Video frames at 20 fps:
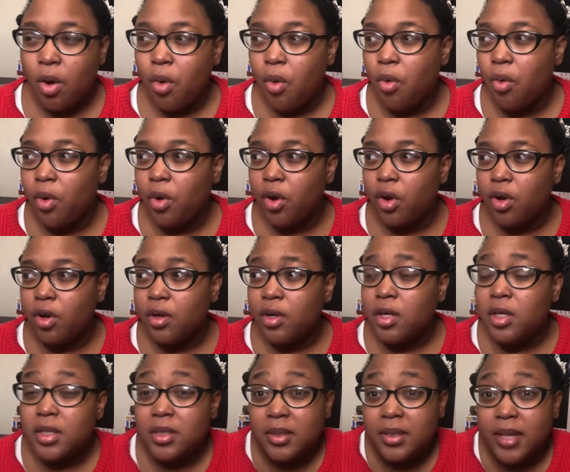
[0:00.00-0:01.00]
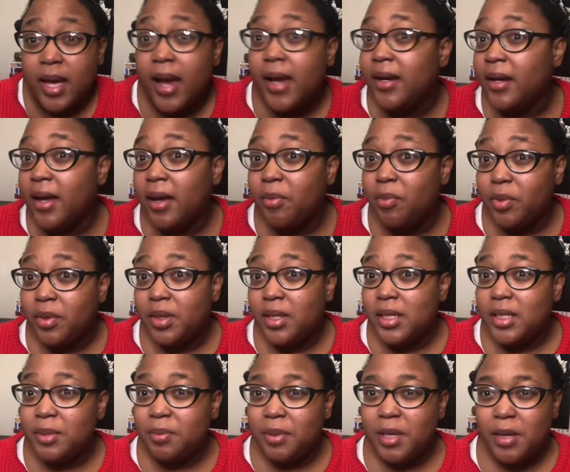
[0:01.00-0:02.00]
or sign up with
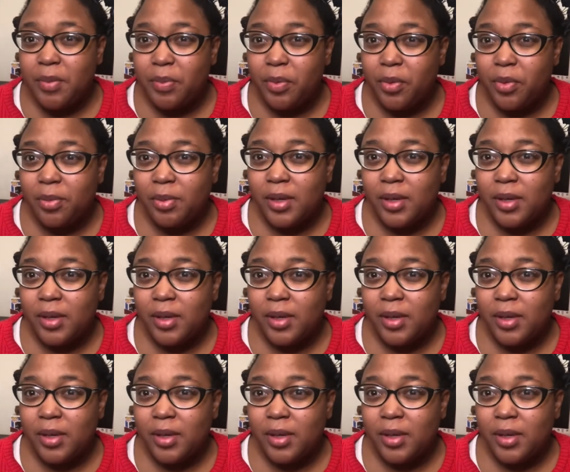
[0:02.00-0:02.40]
these people,